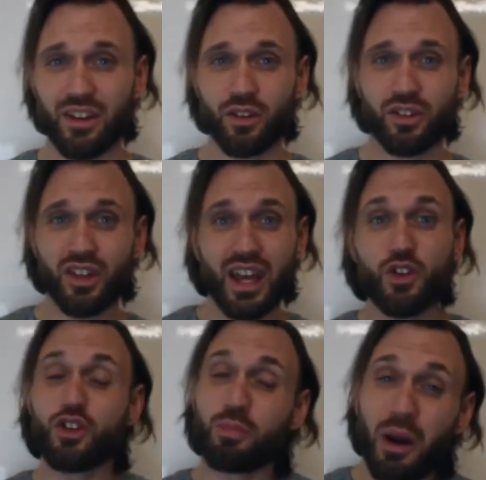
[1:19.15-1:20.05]
deals,
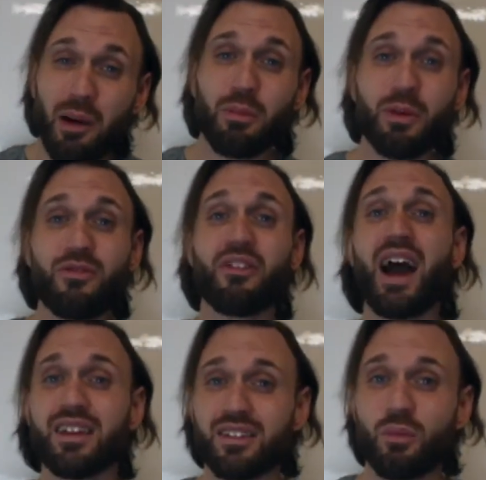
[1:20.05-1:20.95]
you should probably
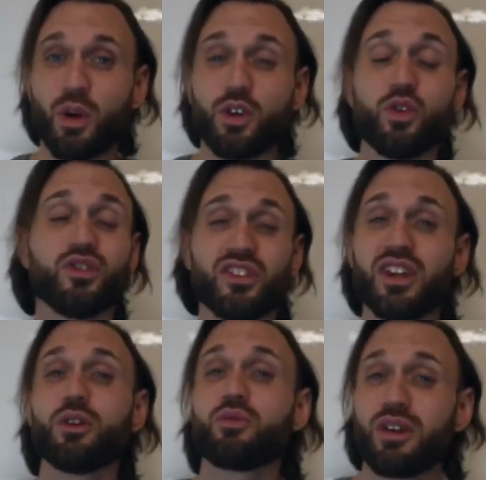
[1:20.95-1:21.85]
find someone who
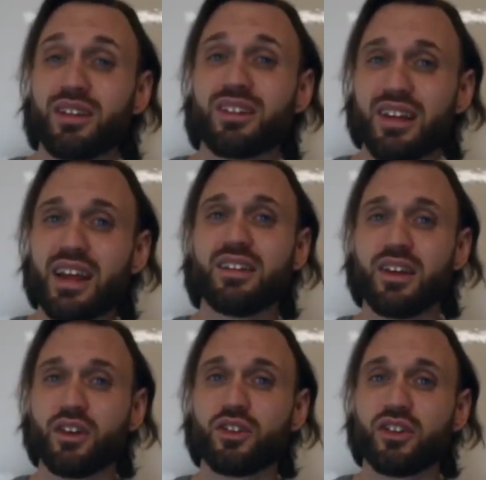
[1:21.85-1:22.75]
sealed real estate
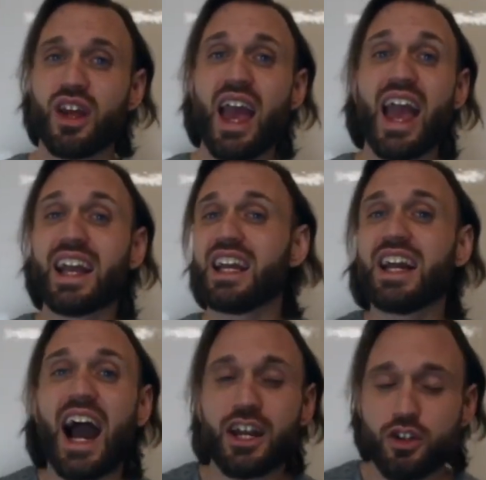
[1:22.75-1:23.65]
deals and can
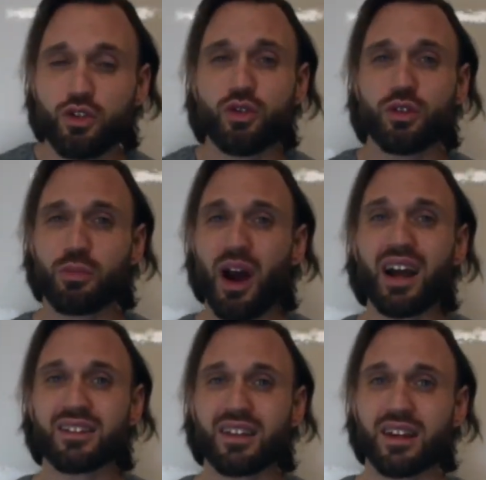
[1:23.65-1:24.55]
guide you through the
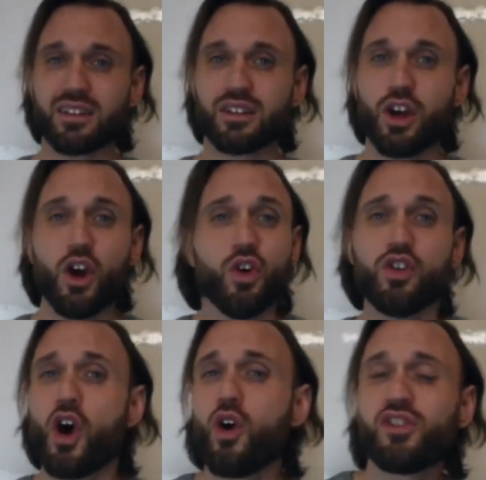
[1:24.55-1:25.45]
process
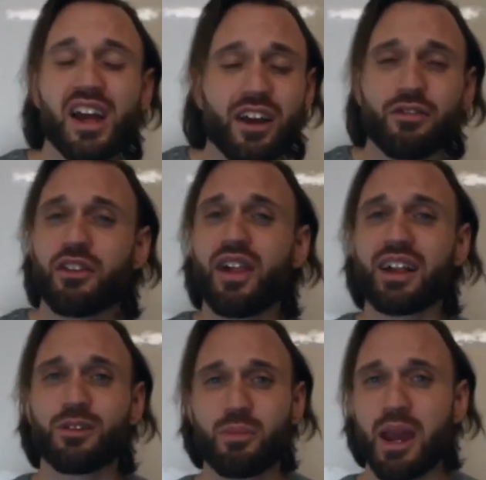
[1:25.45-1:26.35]
who knows how to fill
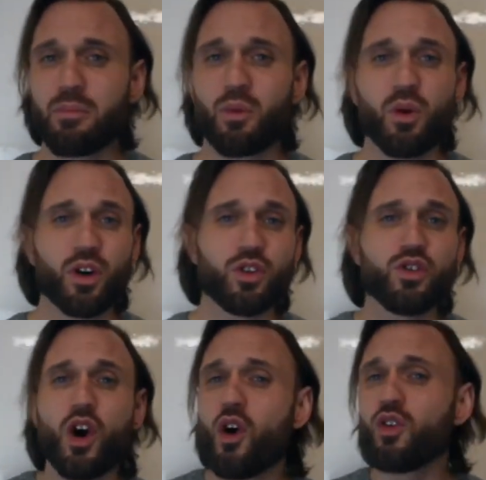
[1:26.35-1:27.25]
out the paperwork, who
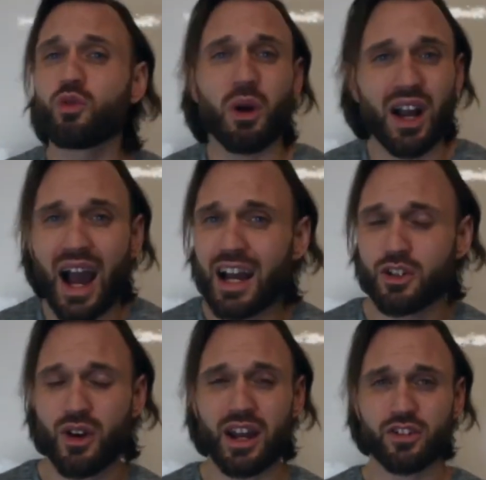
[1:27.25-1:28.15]
knows what
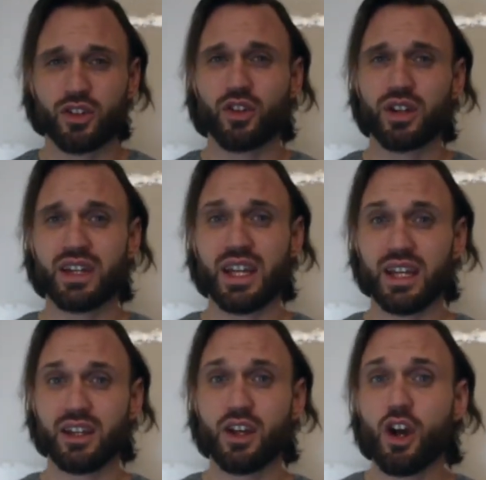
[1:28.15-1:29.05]
contracts you're going to
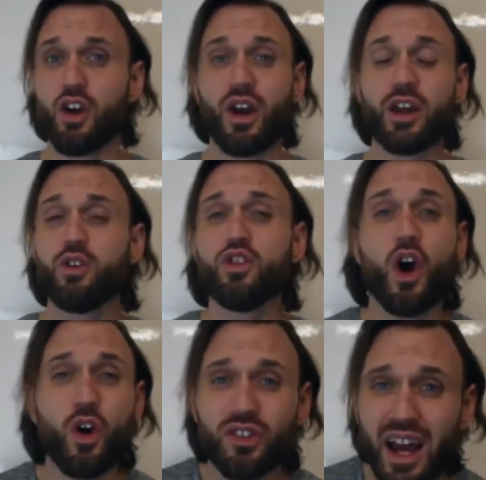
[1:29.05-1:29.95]
need, right? Who
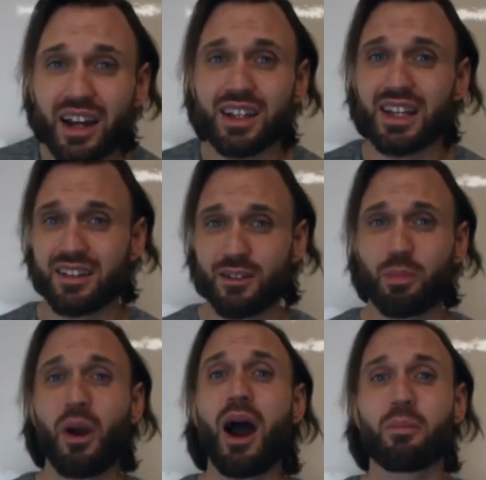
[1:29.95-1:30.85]
knows how to list a
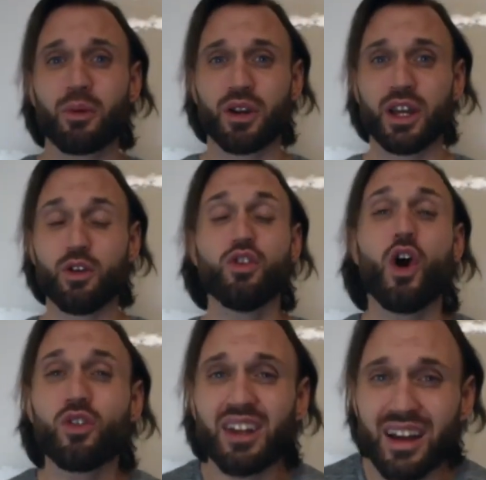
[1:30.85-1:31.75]
property, who
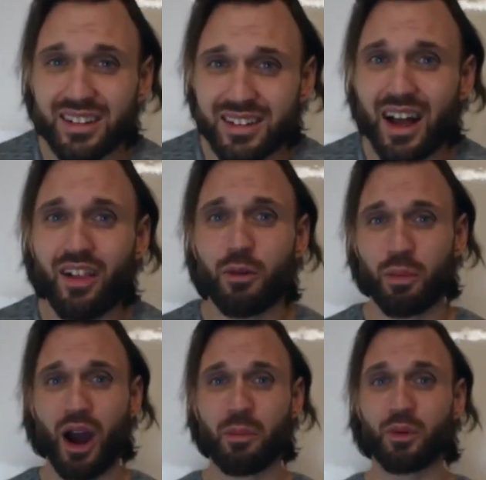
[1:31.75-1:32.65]
knows how to sell a
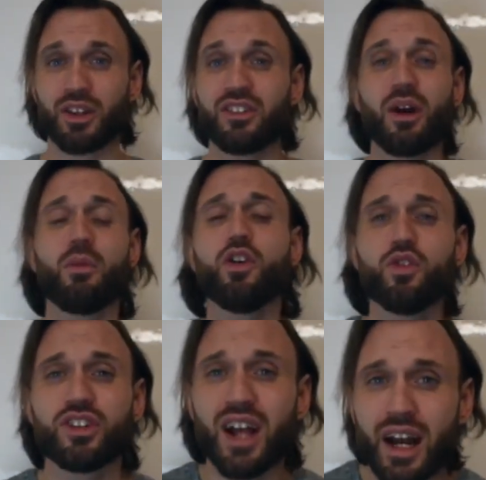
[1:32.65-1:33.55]
property, someone
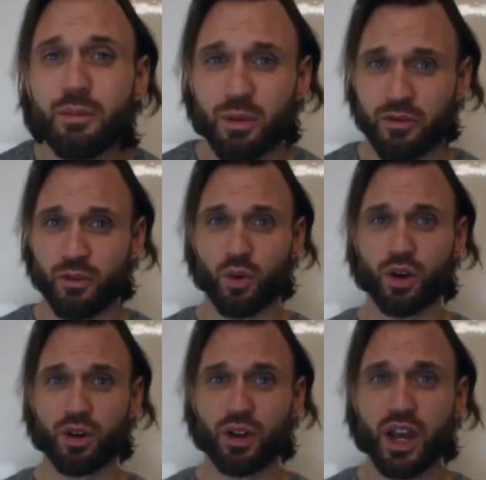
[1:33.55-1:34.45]
who's done it
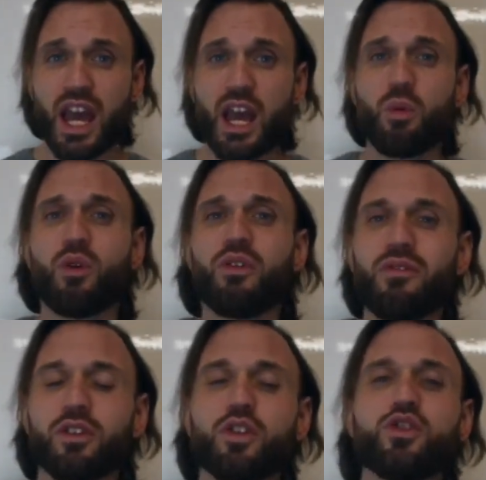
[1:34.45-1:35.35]
before. It will
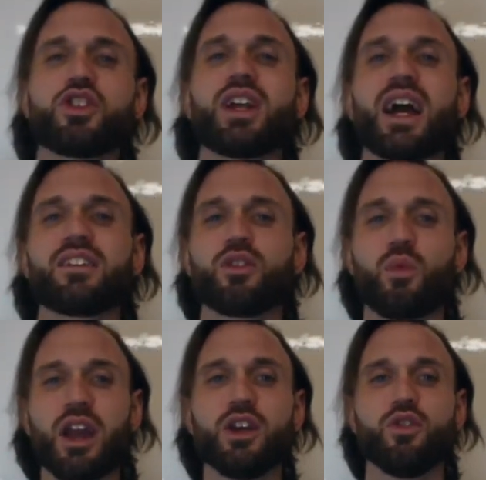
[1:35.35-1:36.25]
revolutionize the
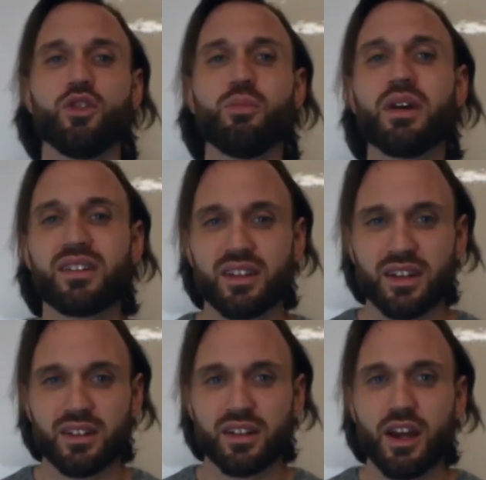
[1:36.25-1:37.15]
way you do
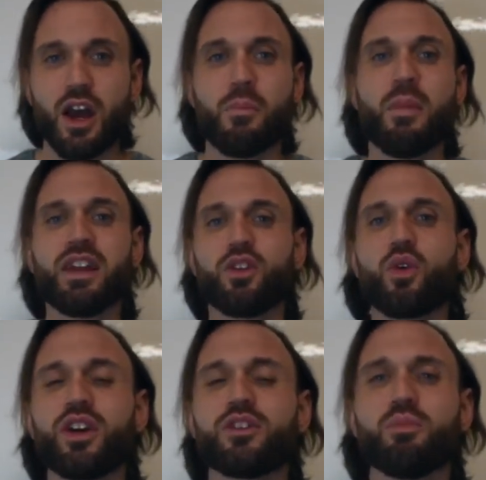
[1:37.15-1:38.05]
business.
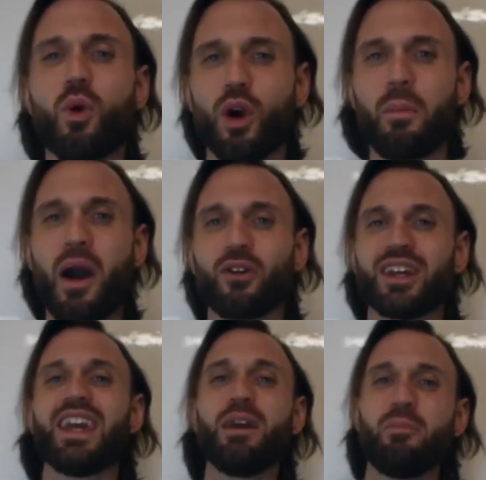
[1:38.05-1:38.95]
Mentoring's more about
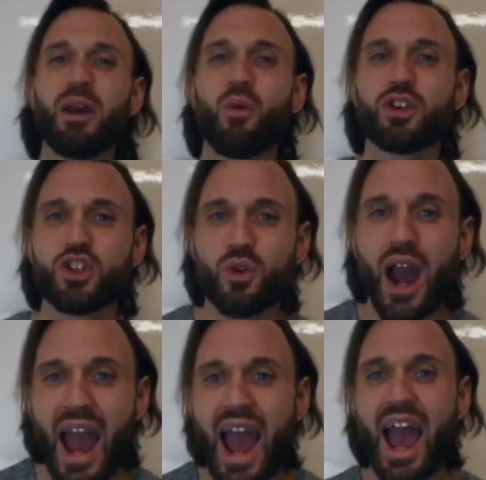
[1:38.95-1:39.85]
keeping what you
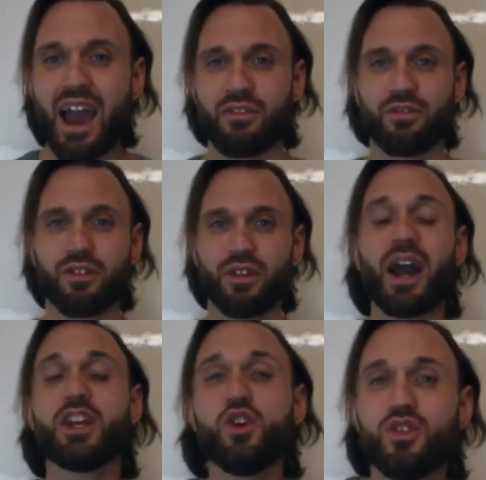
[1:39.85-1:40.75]
have
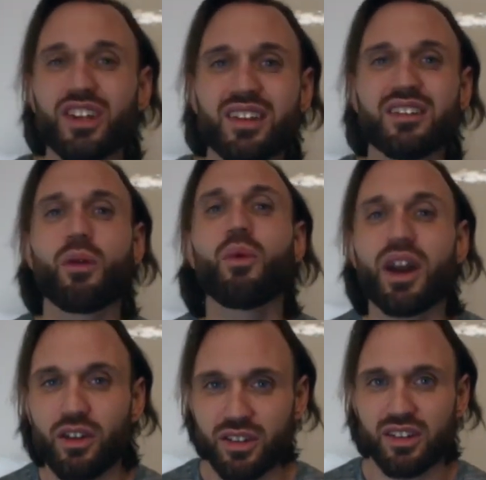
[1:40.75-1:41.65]
by using someone
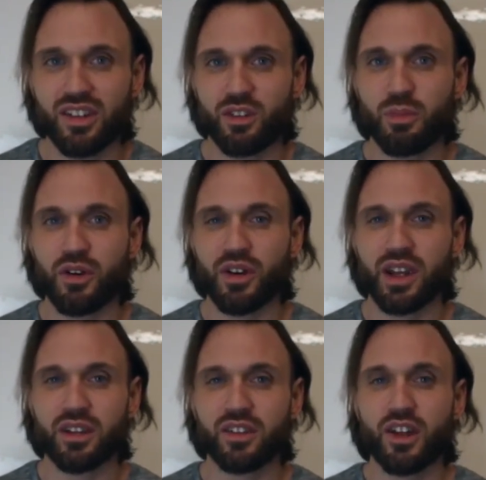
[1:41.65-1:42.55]
else's
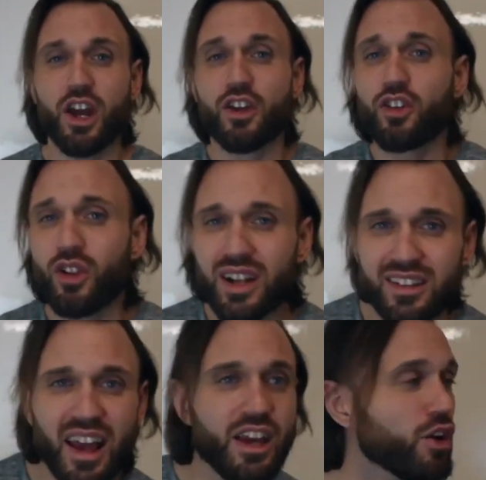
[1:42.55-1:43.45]
experience. So let's
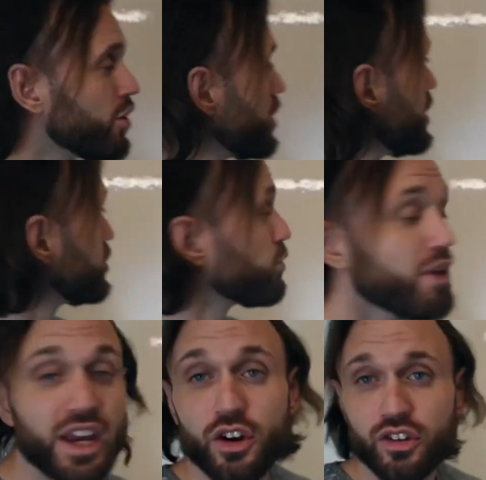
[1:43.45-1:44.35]
say you're
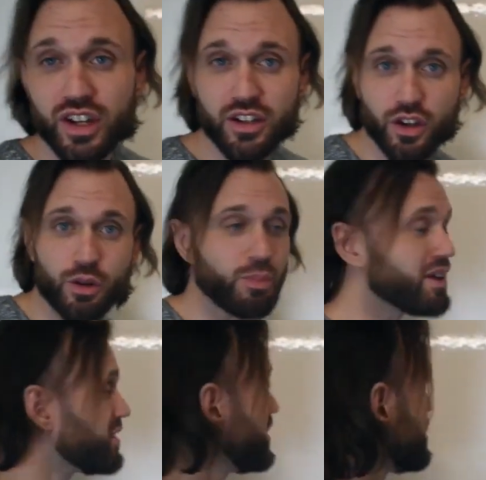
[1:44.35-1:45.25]
three years into your
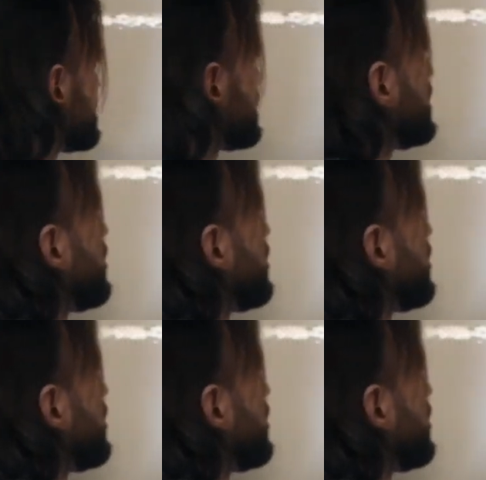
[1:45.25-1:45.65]
business,